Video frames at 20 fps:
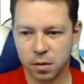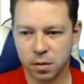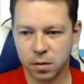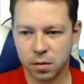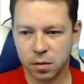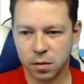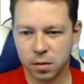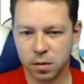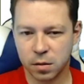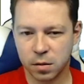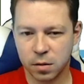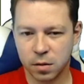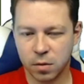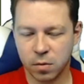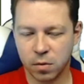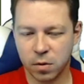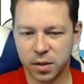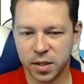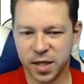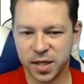So
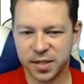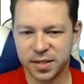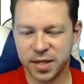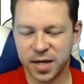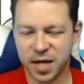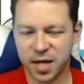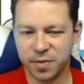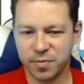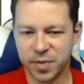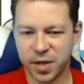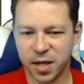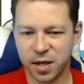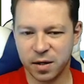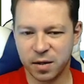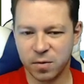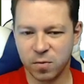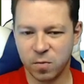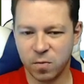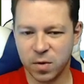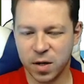what does that
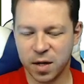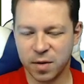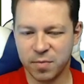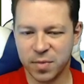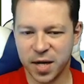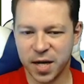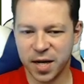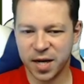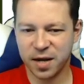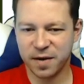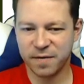mean? One might have